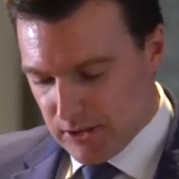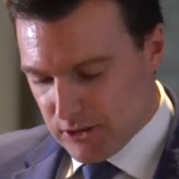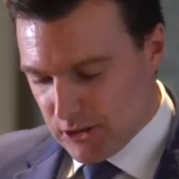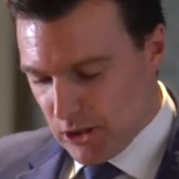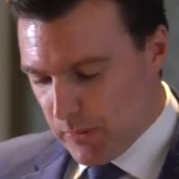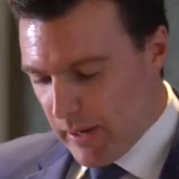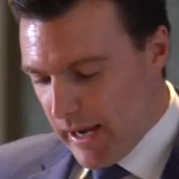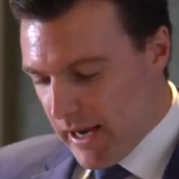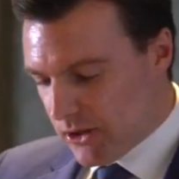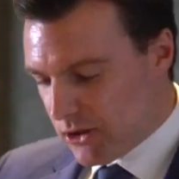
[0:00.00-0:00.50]

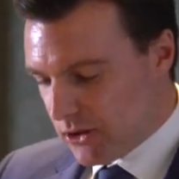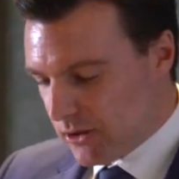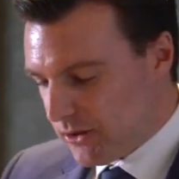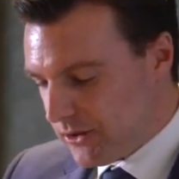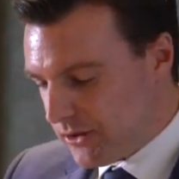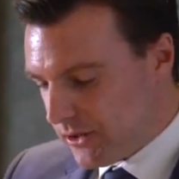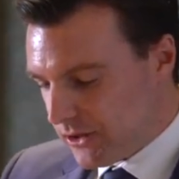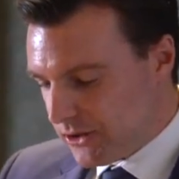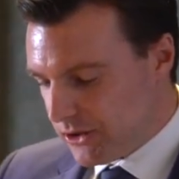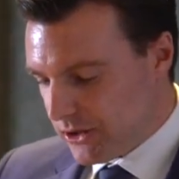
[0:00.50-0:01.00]
So Angela
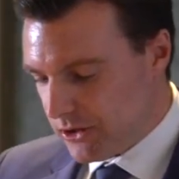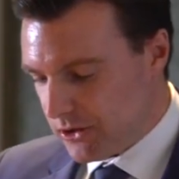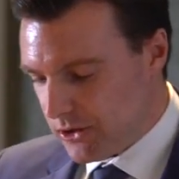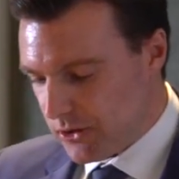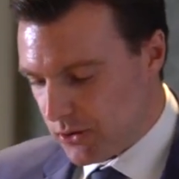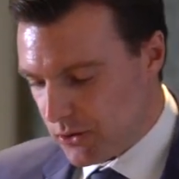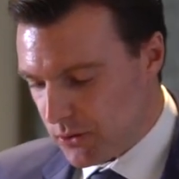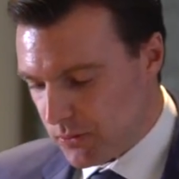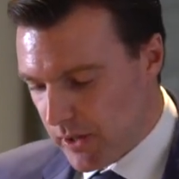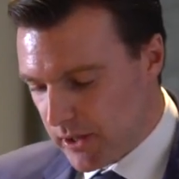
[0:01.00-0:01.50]
is an
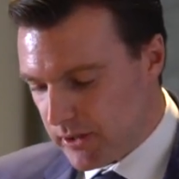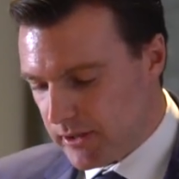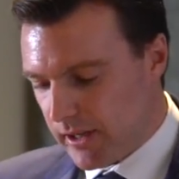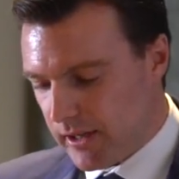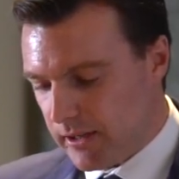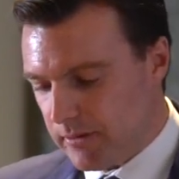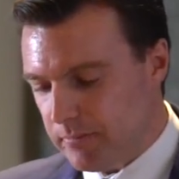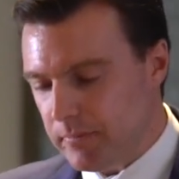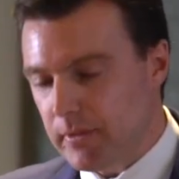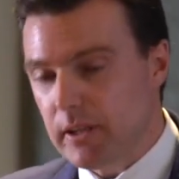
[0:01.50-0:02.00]
Assistant
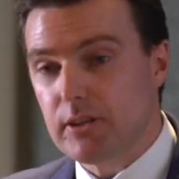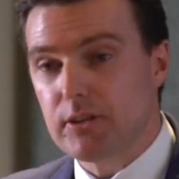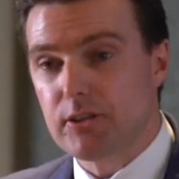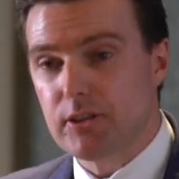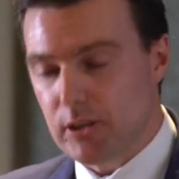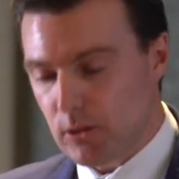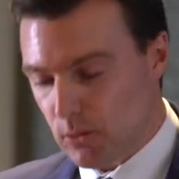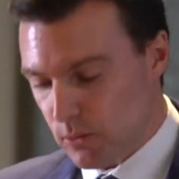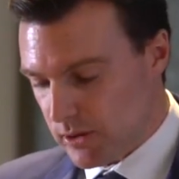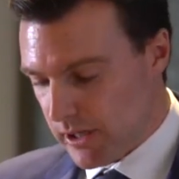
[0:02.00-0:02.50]
Director in
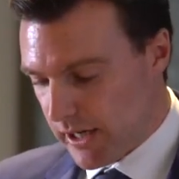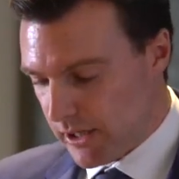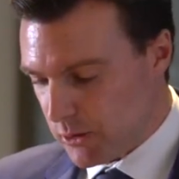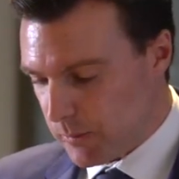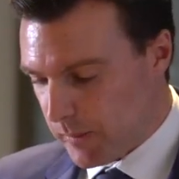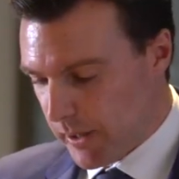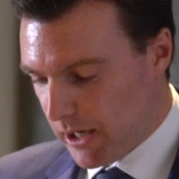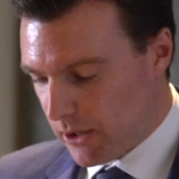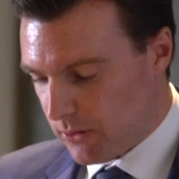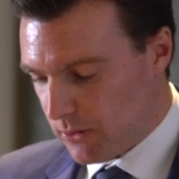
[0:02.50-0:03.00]
Single
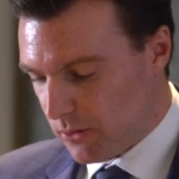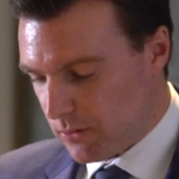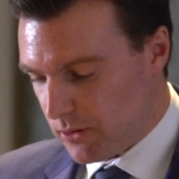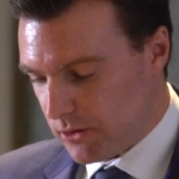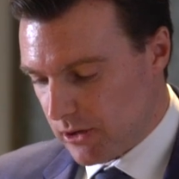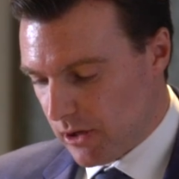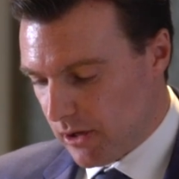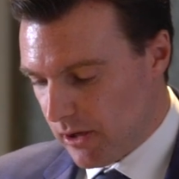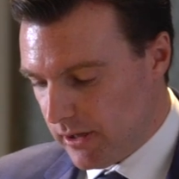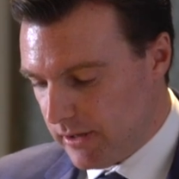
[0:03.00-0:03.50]
Touch Payroll
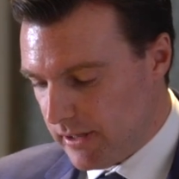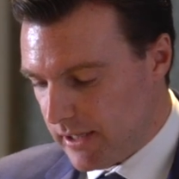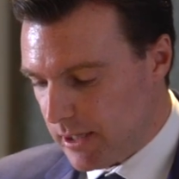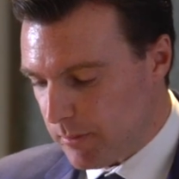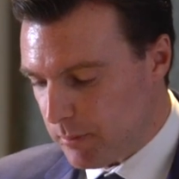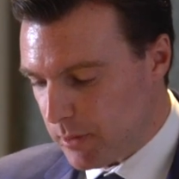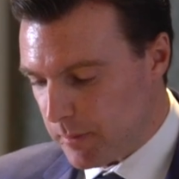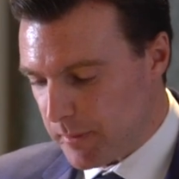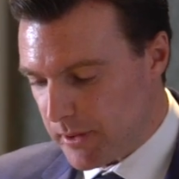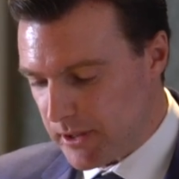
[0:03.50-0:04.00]
Design and
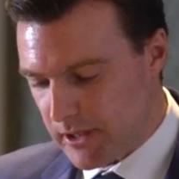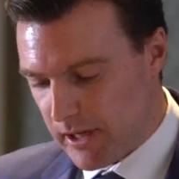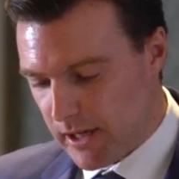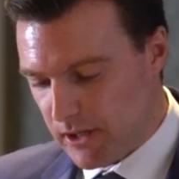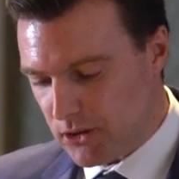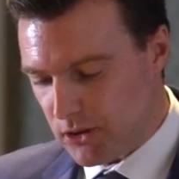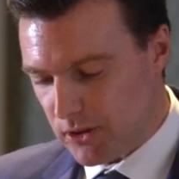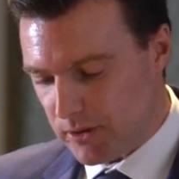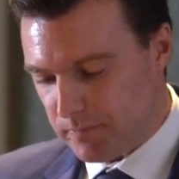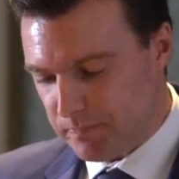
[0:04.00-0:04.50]

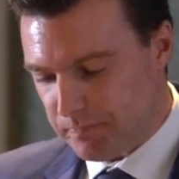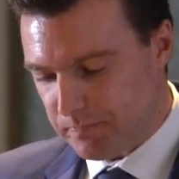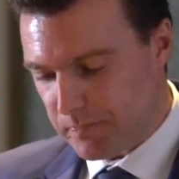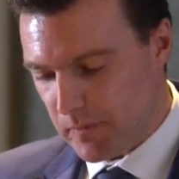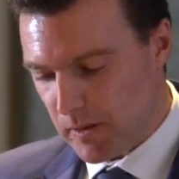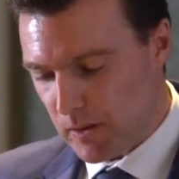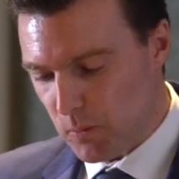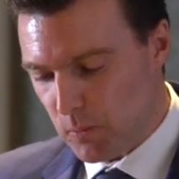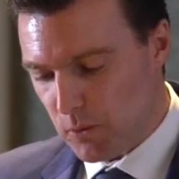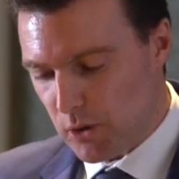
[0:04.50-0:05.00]
Implementation,
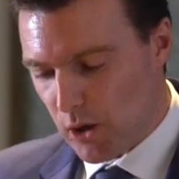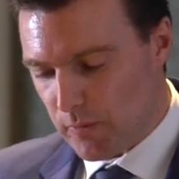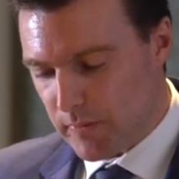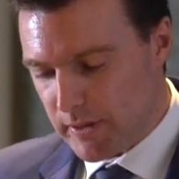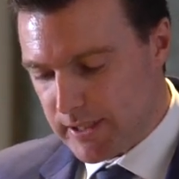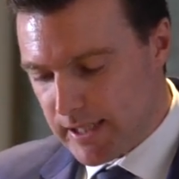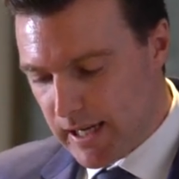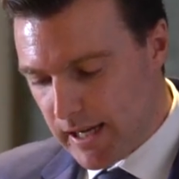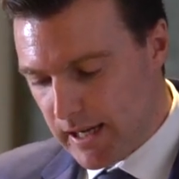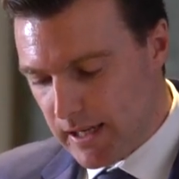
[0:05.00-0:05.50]
with over
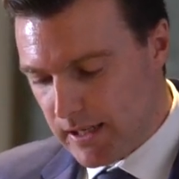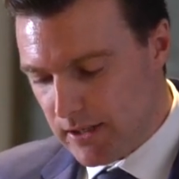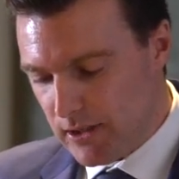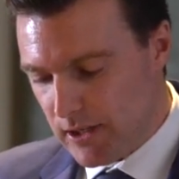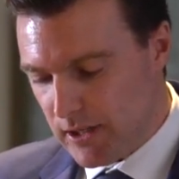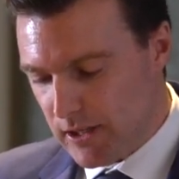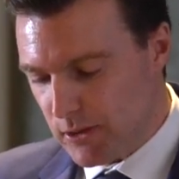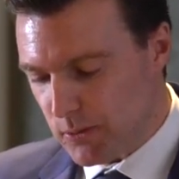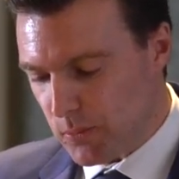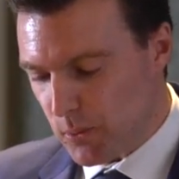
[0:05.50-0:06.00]
10
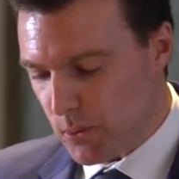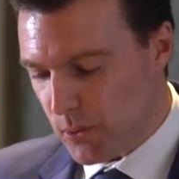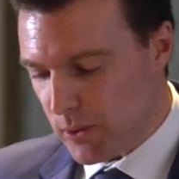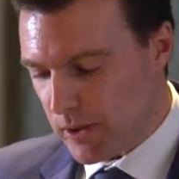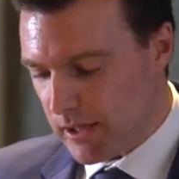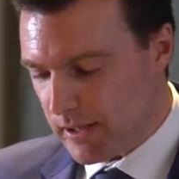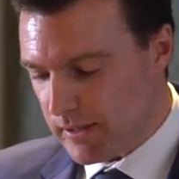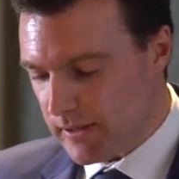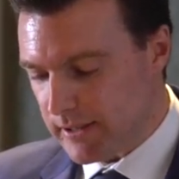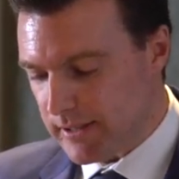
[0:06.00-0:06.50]
years
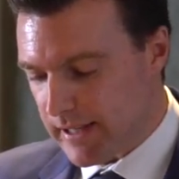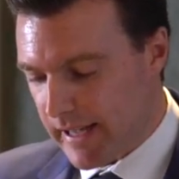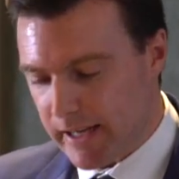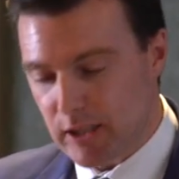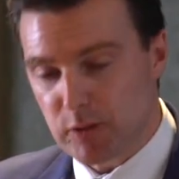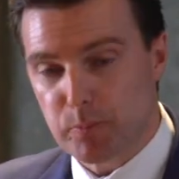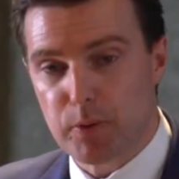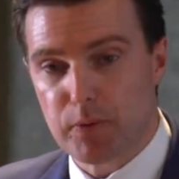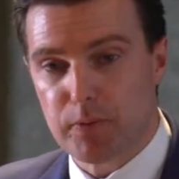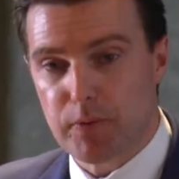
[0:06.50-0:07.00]
working in the
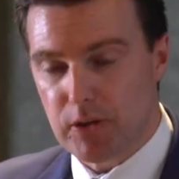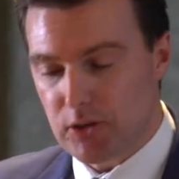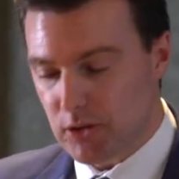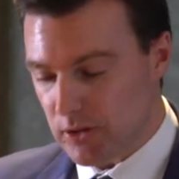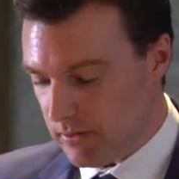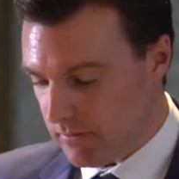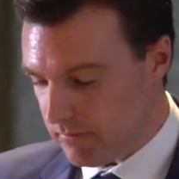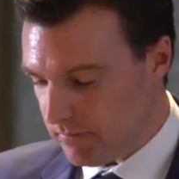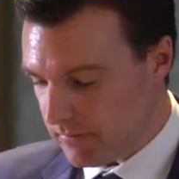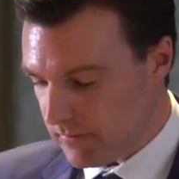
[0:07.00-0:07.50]
tax
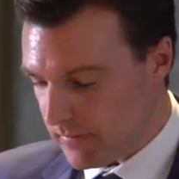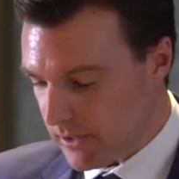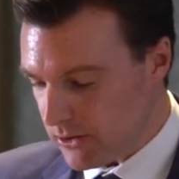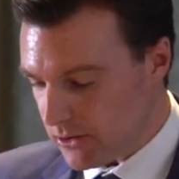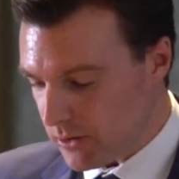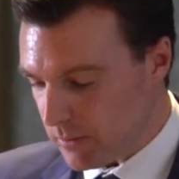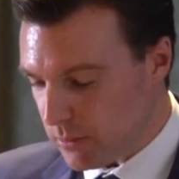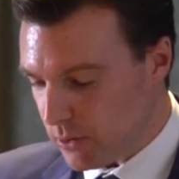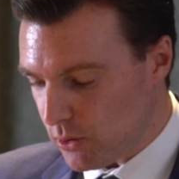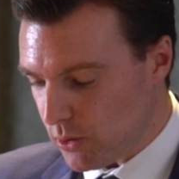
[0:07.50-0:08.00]
profession as
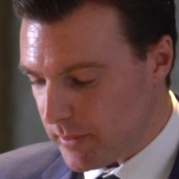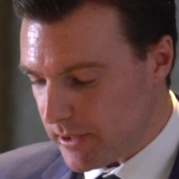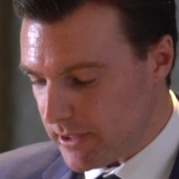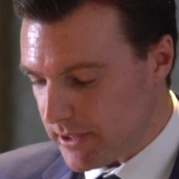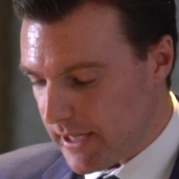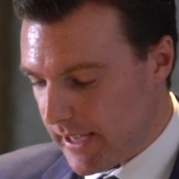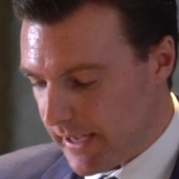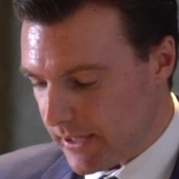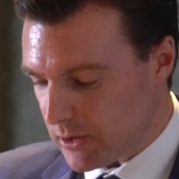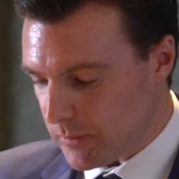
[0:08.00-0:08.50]
an employment
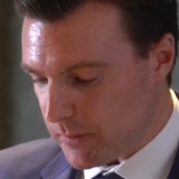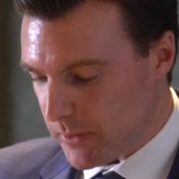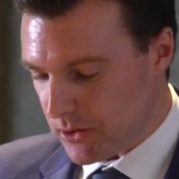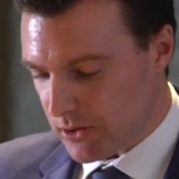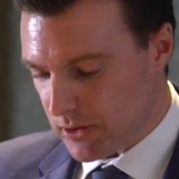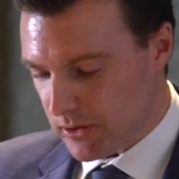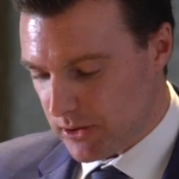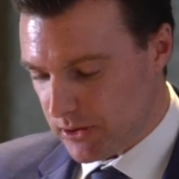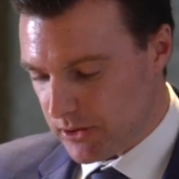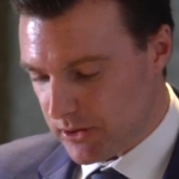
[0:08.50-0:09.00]
tax
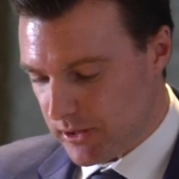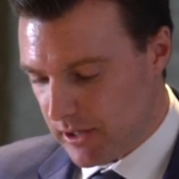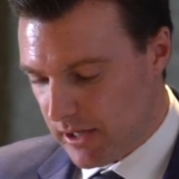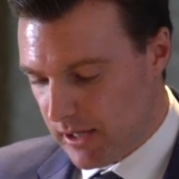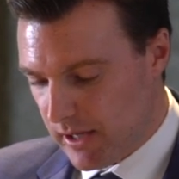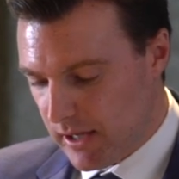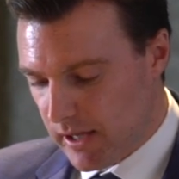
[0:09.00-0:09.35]
specialist,